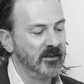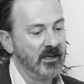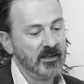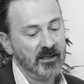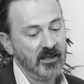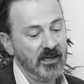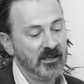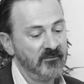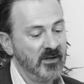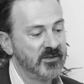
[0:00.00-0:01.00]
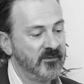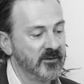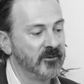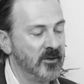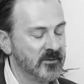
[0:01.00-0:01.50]
and and invest for
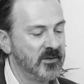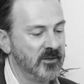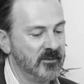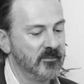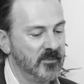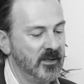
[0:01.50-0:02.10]
the long term,